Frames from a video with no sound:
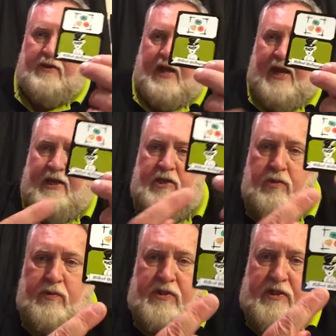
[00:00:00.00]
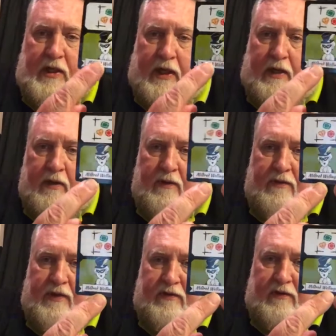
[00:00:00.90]
can you see
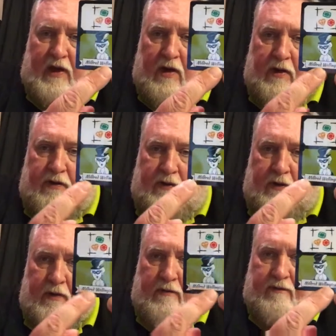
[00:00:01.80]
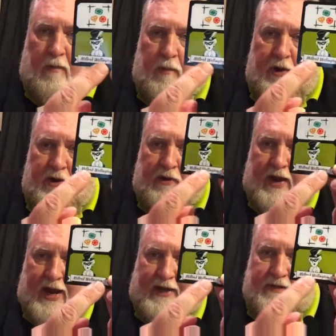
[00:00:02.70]
this character from where you're
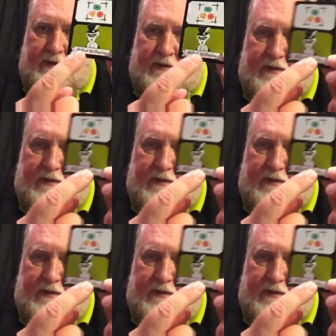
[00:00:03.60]
at?